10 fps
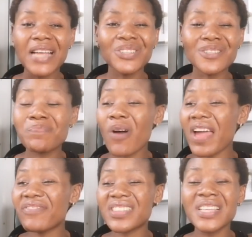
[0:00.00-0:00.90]
I just pour
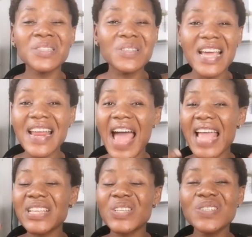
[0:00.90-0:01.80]
everything together,
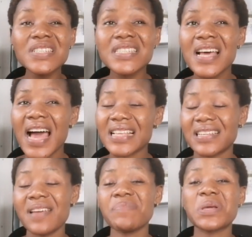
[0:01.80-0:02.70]
I use. I
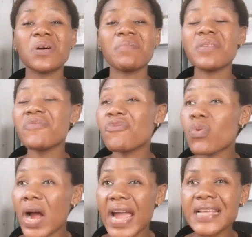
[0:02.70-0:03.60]
started
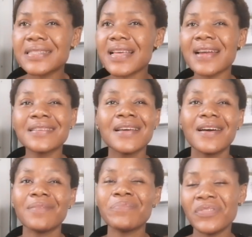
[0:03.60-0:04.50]
becoming white, and
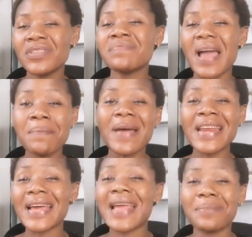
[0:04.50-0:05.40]
in my
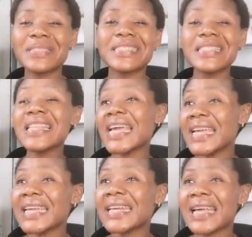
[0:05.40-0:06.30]
mind, I am
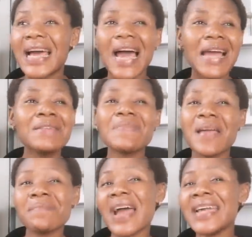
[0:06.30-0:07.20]
slaying. In
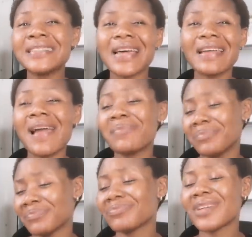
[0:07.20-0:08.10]
my mind, I
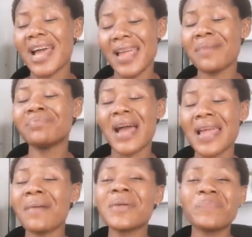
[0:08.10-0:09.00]

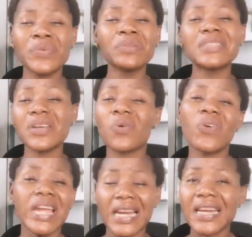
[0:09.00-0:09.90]
am a beauty
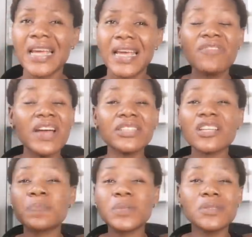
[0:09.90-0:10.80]
queen. If I
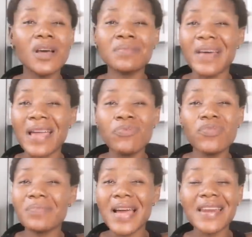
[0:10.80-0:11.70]
just put on my
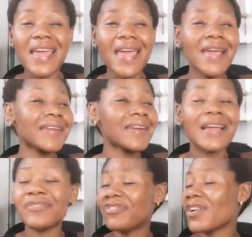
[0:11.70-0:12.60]
woman hair, then
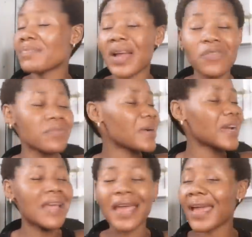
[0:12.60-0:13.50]
I flung my
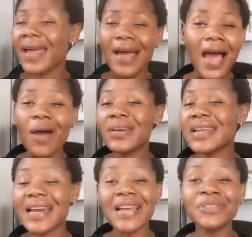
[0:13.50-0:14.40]
woman hair, I'll
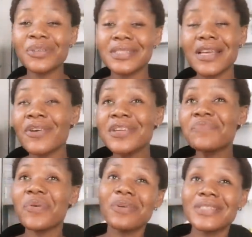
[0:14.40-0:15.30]
look like those
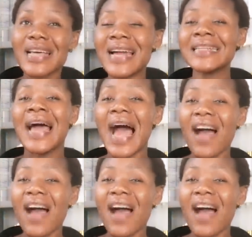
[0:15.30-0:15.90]
Oyibos, and